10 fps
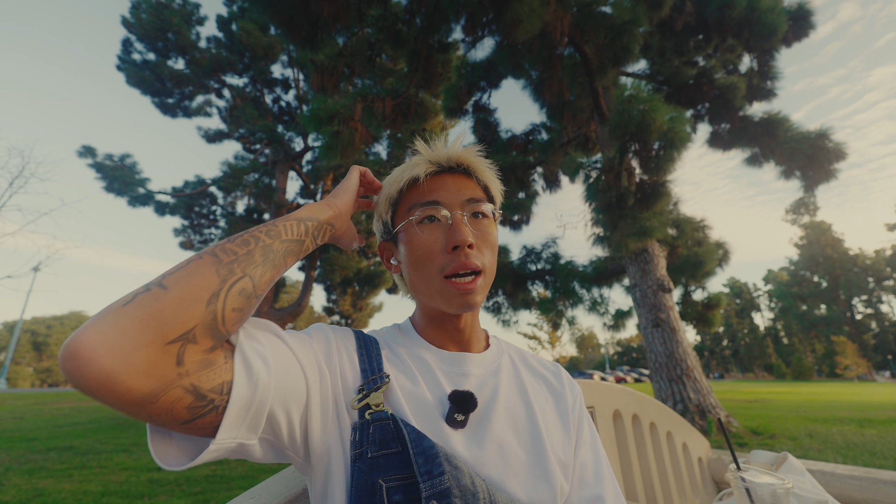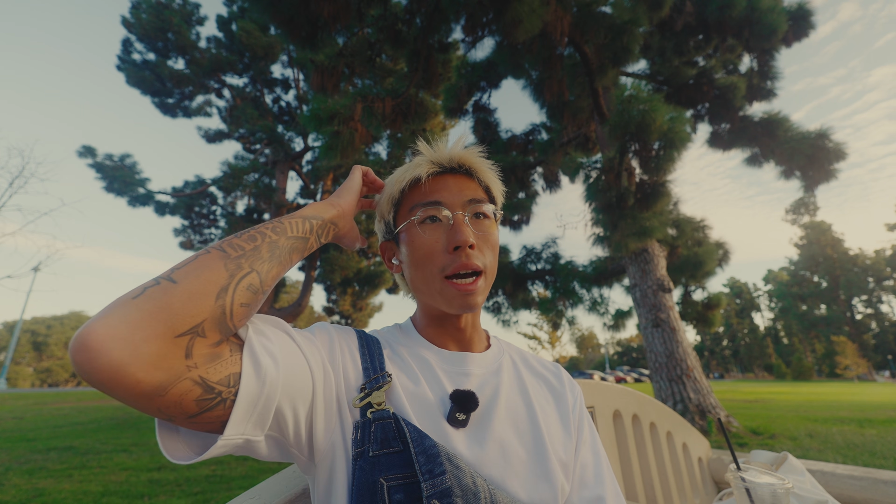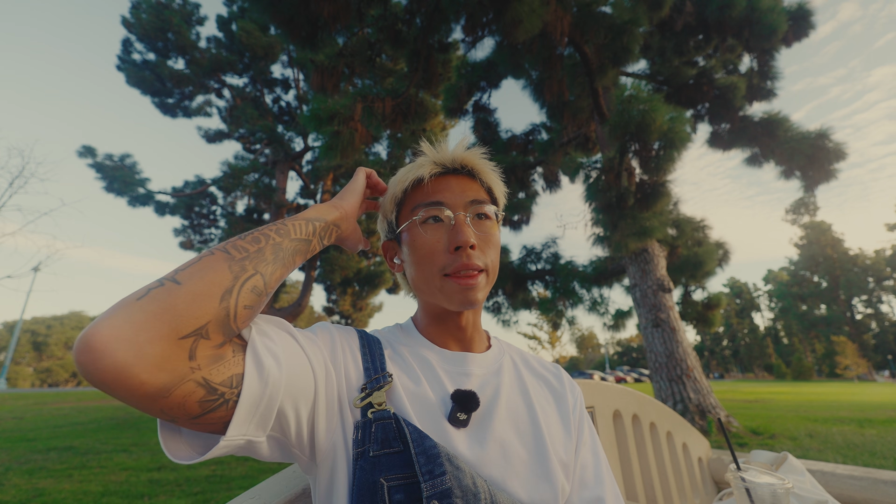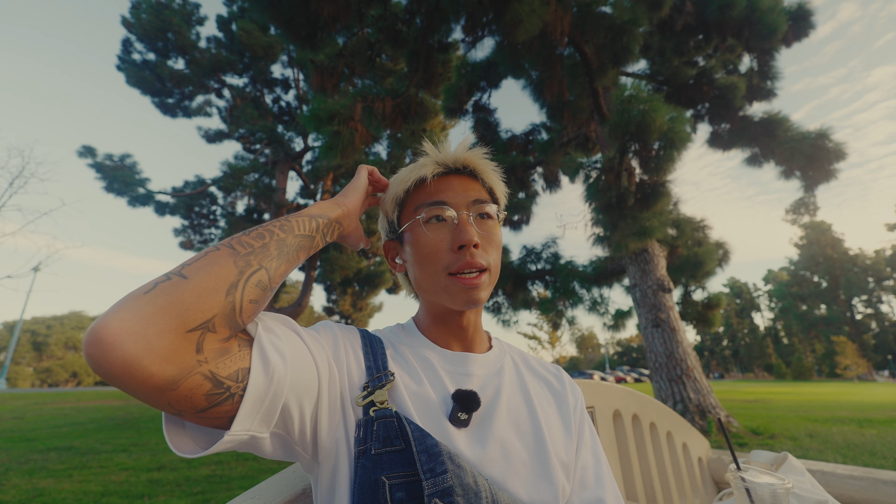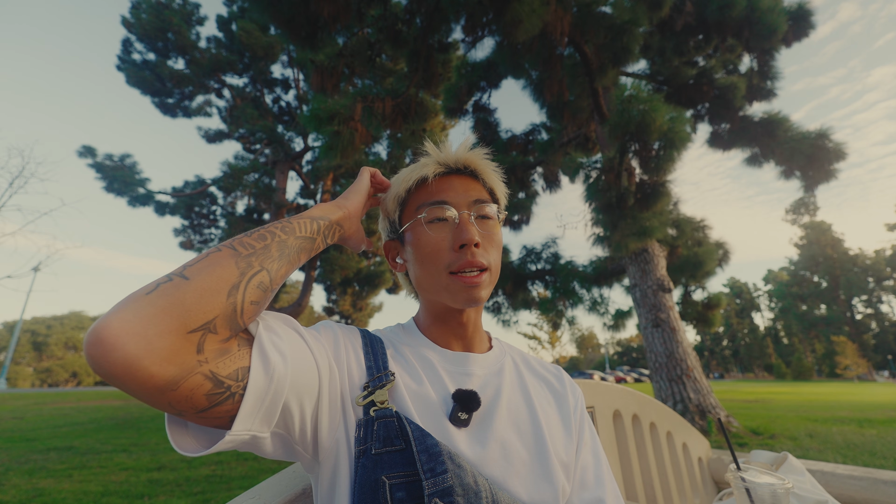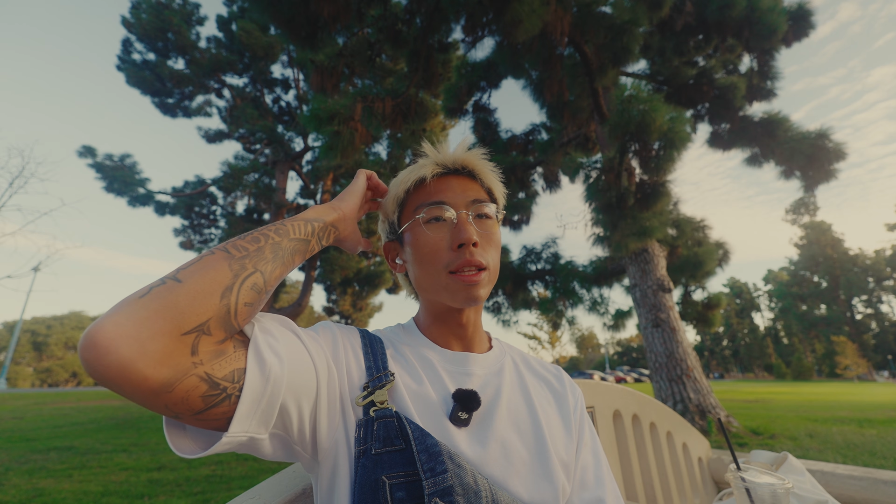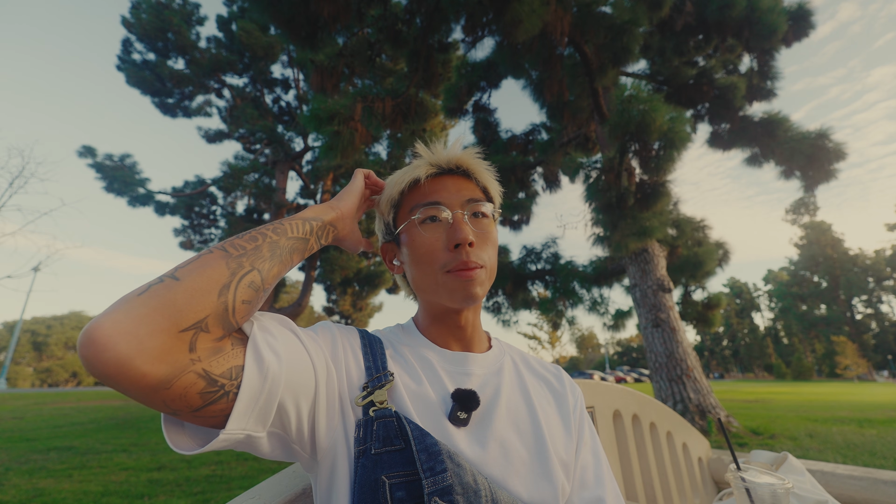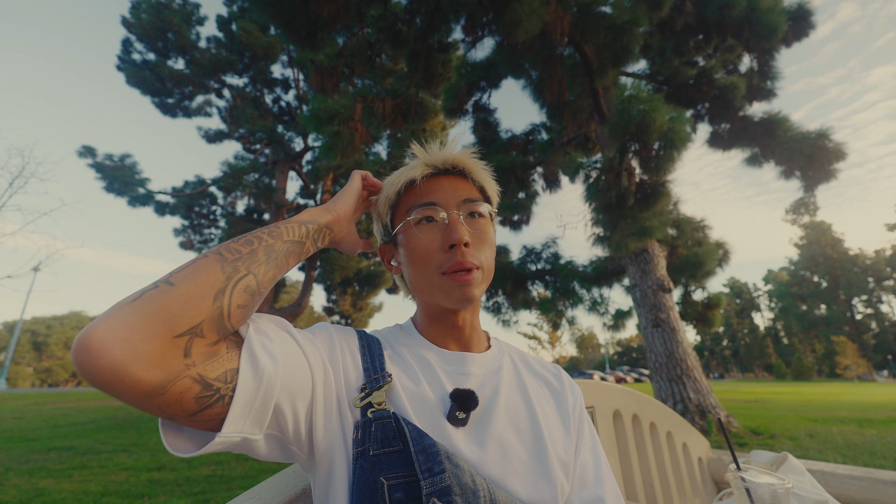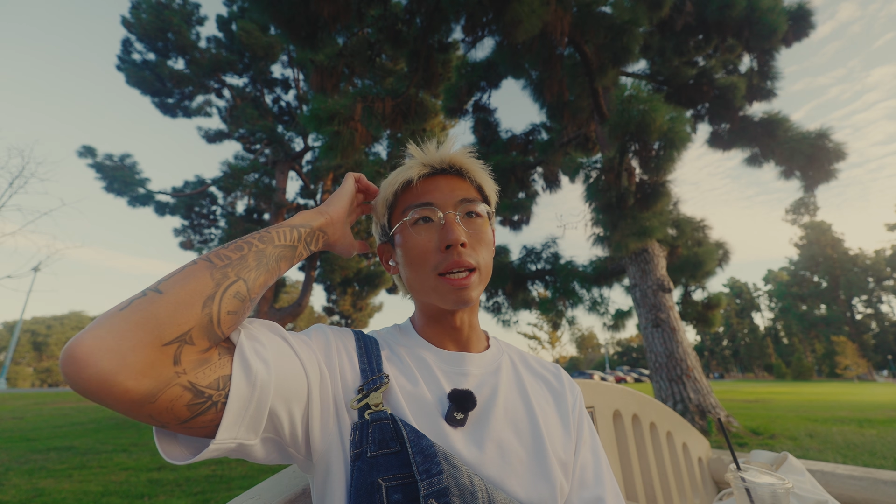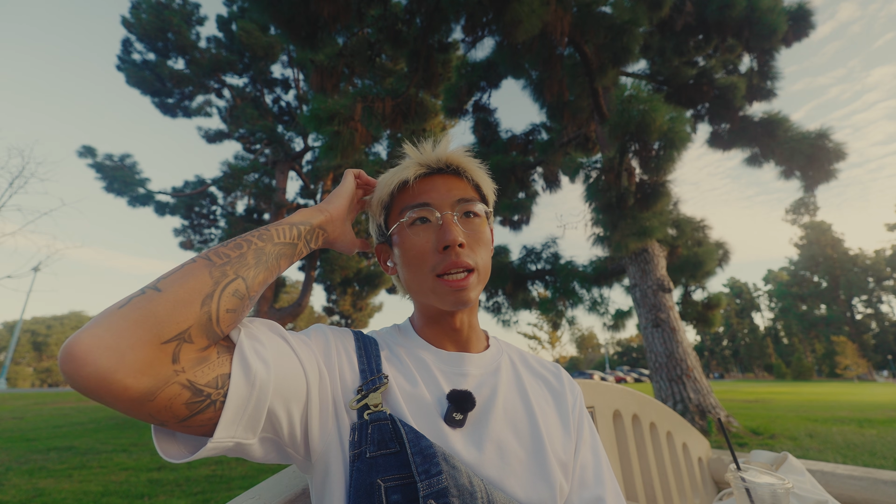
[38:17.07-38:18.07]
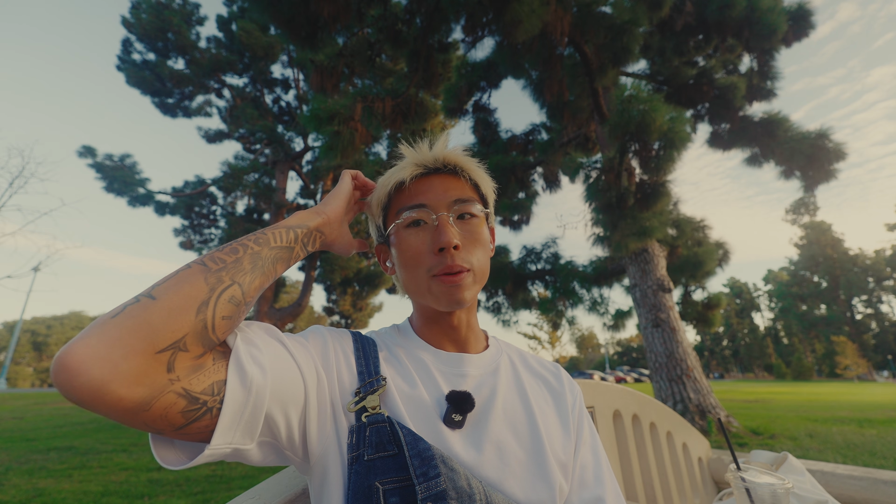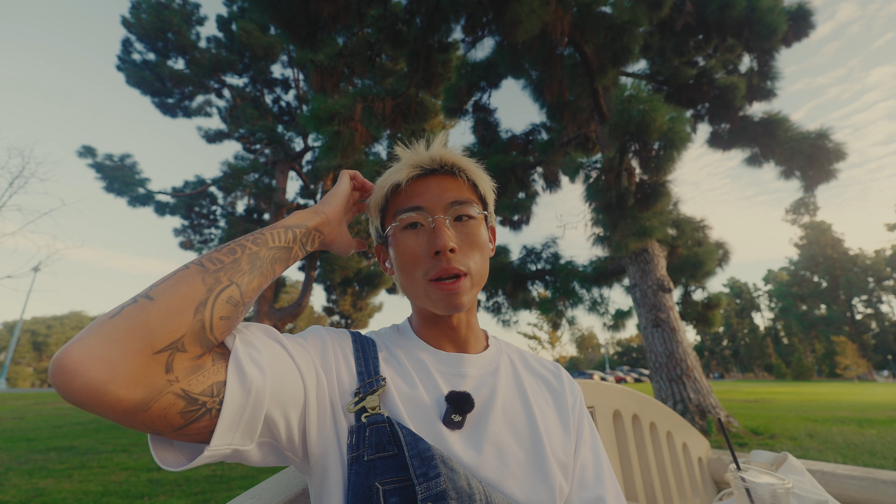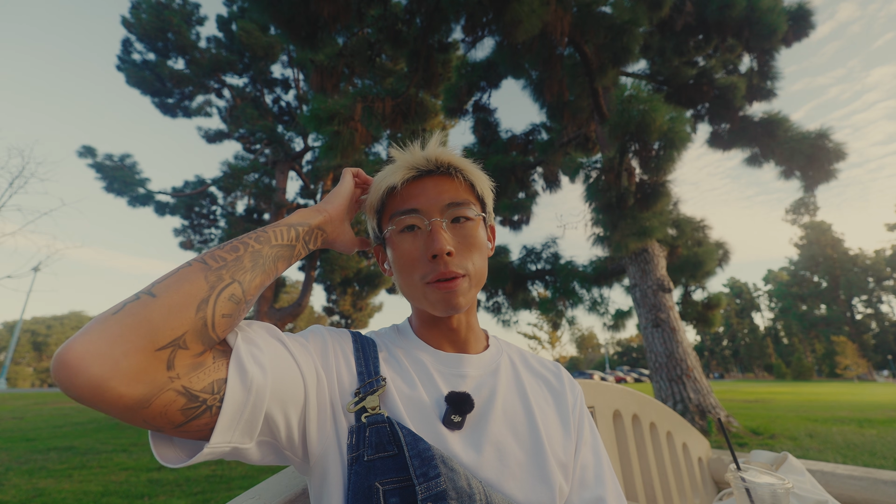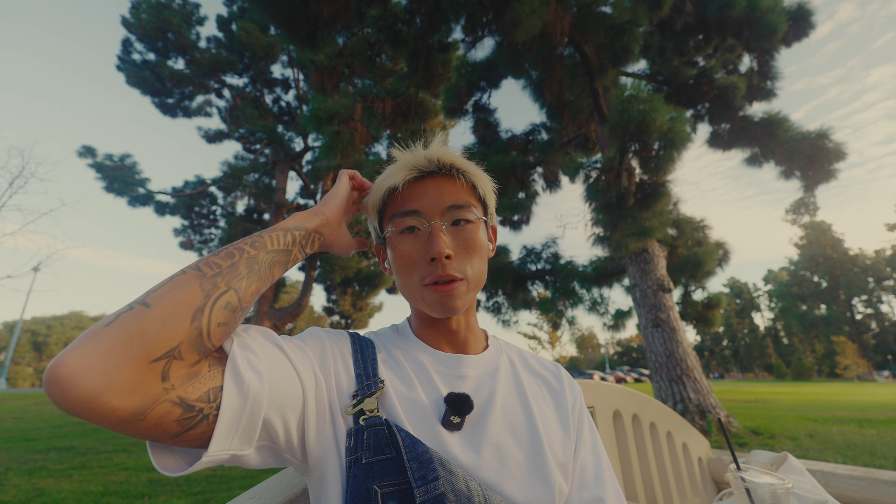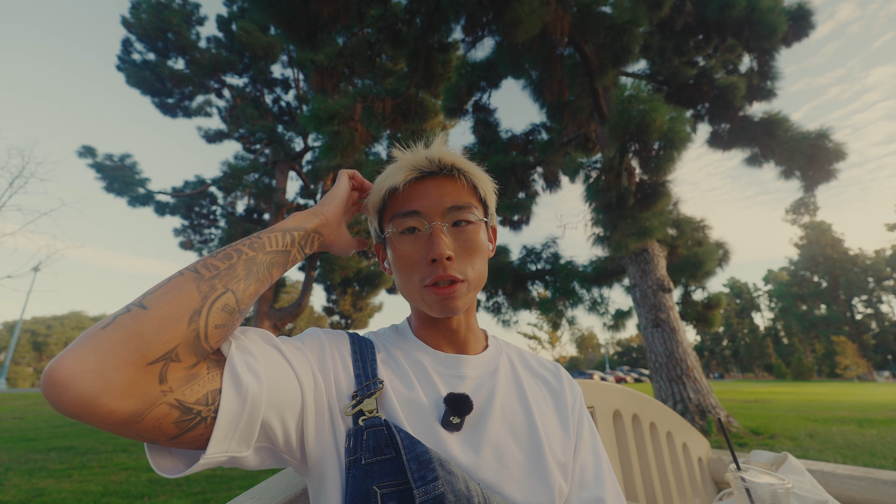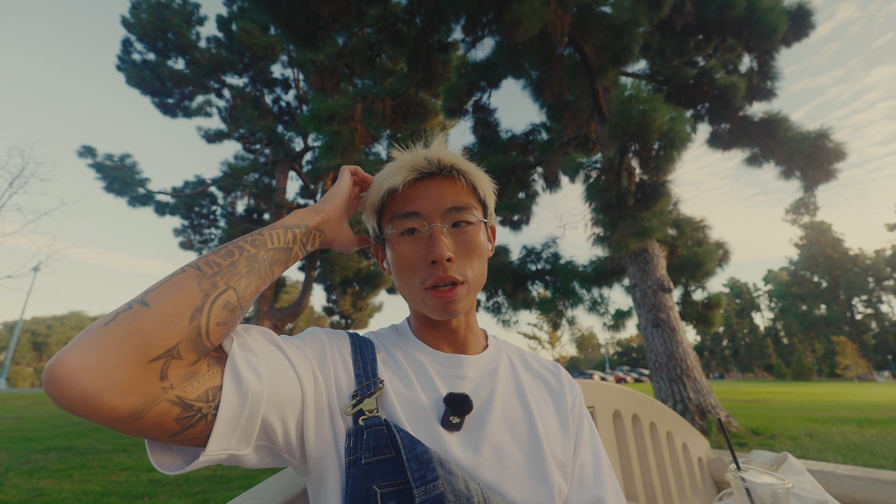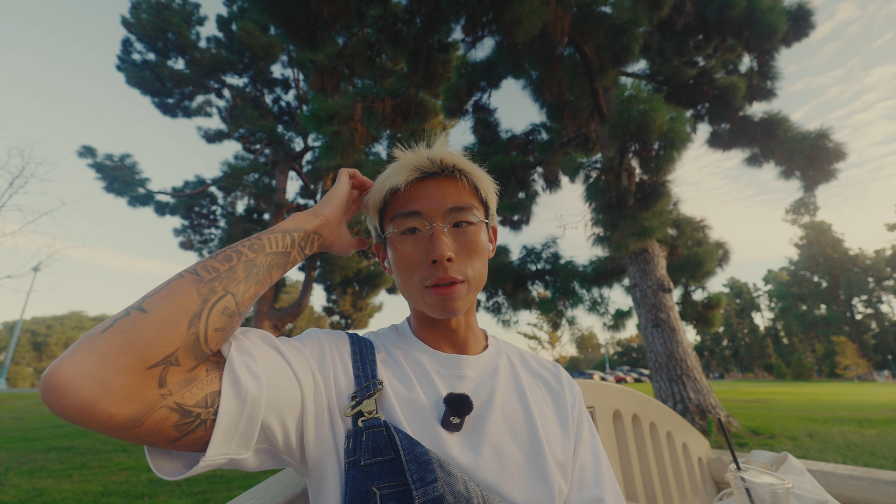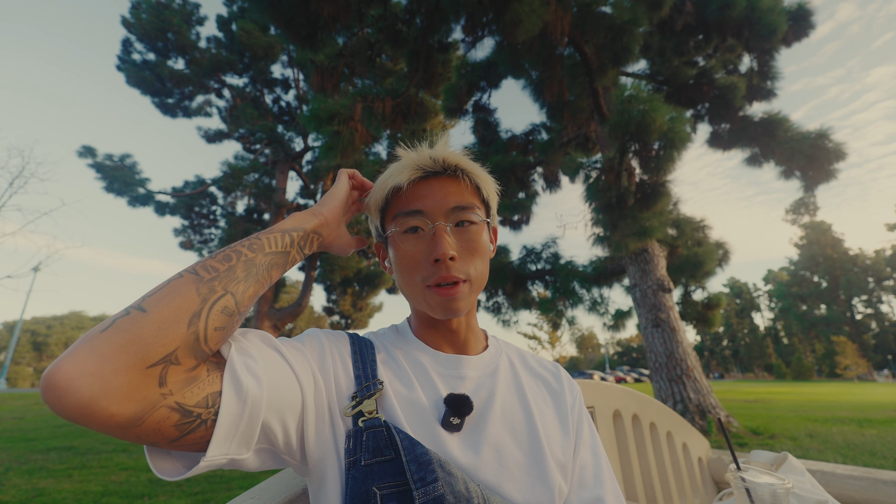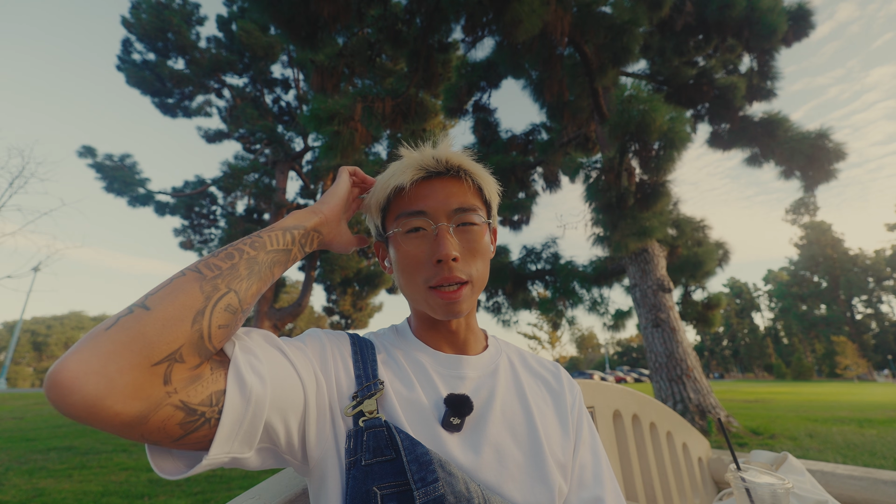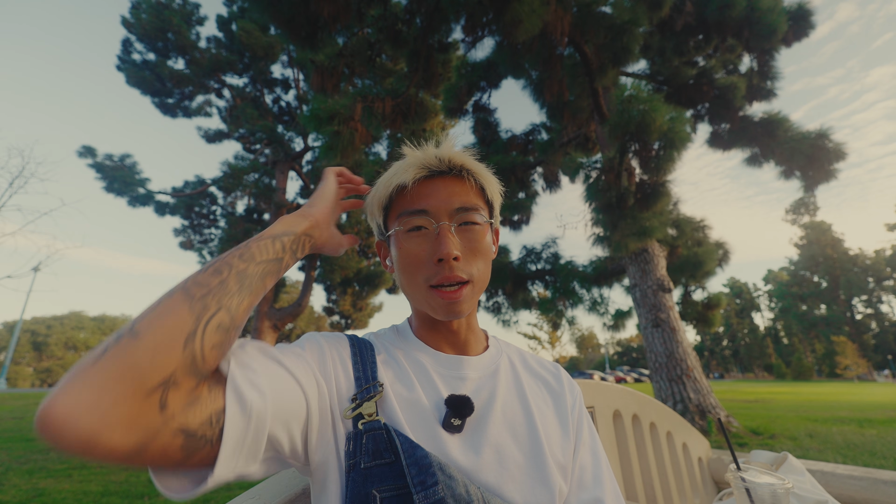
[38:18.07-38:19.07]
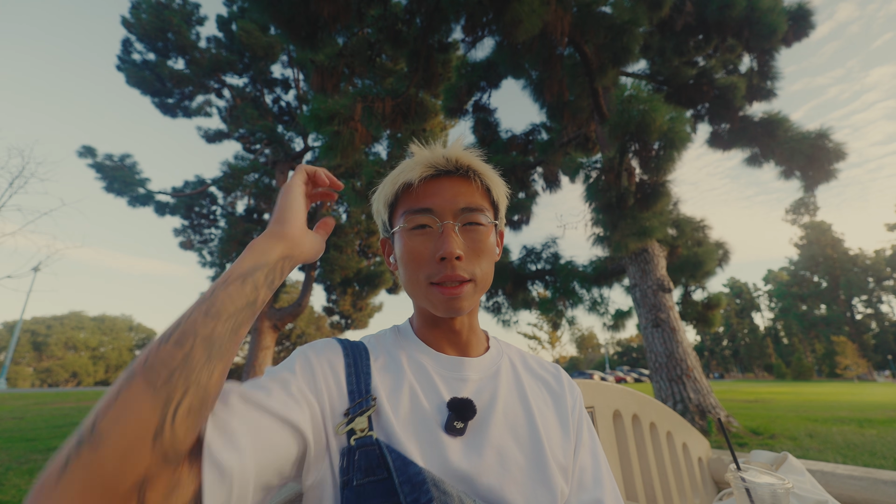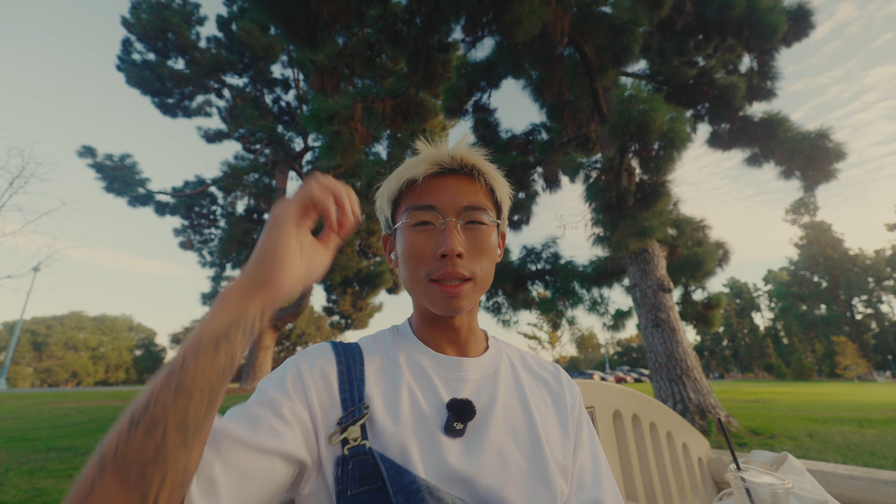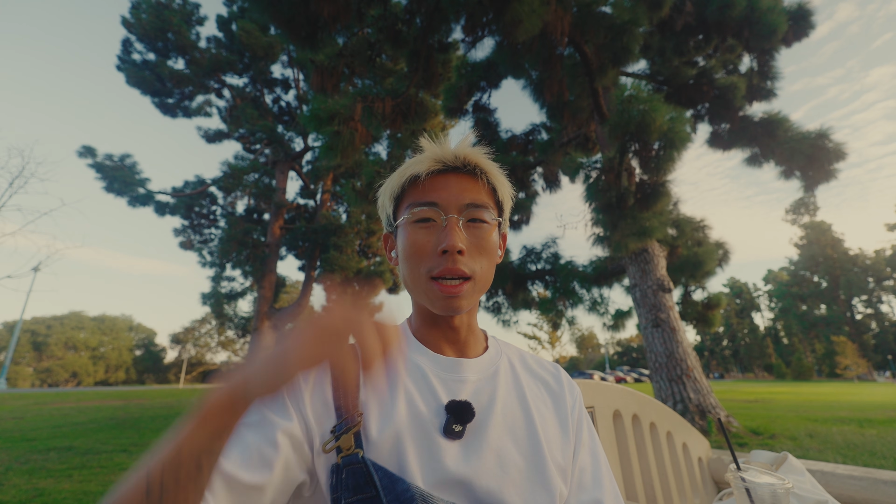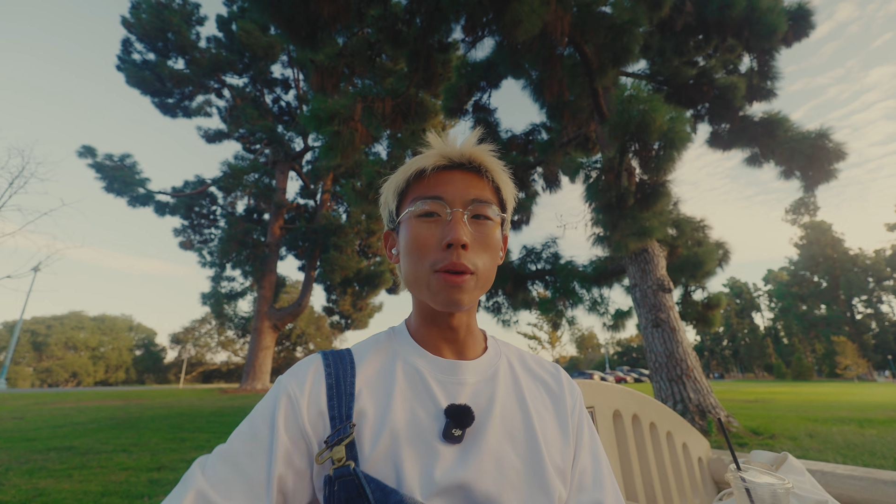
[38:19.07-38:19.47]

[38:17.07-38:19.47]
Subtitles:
I think in the beginning when I first started creating content,